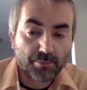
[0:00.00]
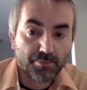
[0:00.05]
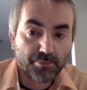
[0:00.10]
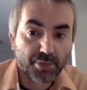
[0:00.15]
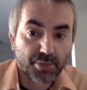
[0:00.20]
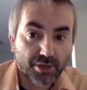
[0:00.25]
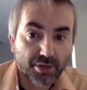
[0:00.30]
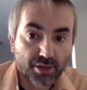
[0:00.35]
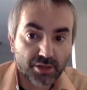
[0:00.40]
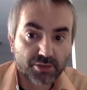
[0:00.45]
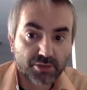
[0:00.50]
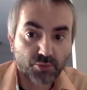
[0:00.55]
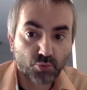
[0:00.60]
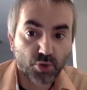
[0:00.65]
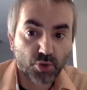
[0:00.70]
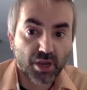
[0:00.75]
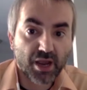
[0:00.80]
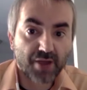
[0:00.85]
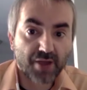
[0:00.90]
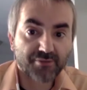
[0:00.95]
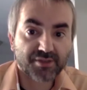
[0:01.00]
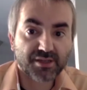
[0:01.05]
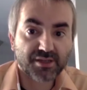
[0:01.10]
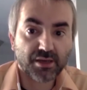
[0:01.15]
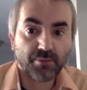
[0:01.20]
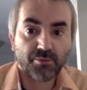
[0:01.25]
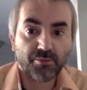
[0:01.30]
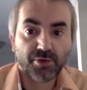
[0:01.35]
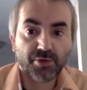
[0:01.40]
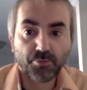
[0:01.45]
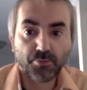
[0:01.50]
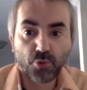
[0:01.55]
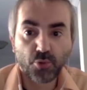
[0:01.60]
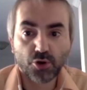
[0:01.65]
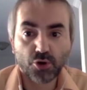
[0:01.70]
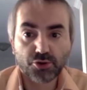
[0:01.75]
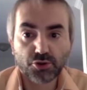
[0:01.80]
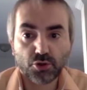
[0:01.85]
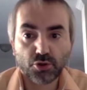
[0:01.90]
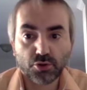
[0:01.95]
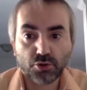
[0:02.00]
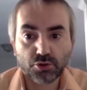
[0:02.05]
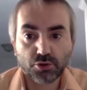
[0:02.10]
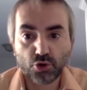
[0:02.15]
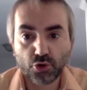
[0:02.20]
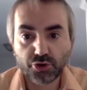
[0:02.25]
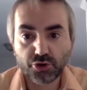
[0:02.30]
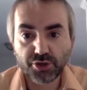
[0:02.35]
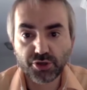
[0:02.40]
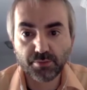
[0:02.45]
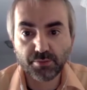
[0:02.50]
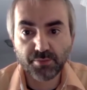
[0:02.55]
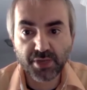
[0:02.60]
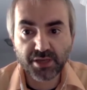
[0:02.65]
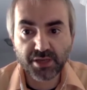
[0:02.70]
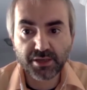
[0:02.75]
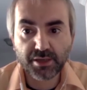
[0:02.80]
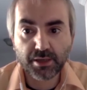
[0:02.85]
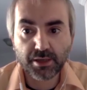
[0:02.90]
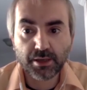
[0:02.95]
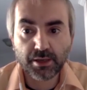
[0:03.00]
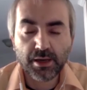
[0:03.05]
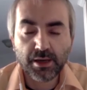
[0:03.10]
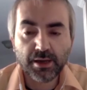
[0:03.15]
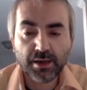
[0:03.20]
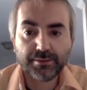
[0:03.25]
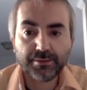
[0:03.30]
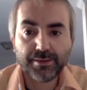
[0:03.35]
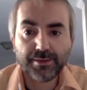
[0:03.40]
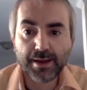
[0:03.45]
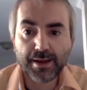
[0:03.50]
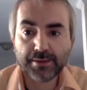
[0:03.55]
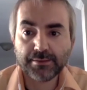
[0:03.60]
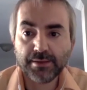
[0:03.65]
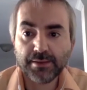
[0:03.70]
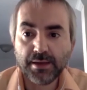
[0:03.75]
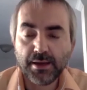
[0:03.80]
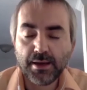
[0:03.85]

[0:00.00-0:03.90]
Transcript: because we have some reports on social media that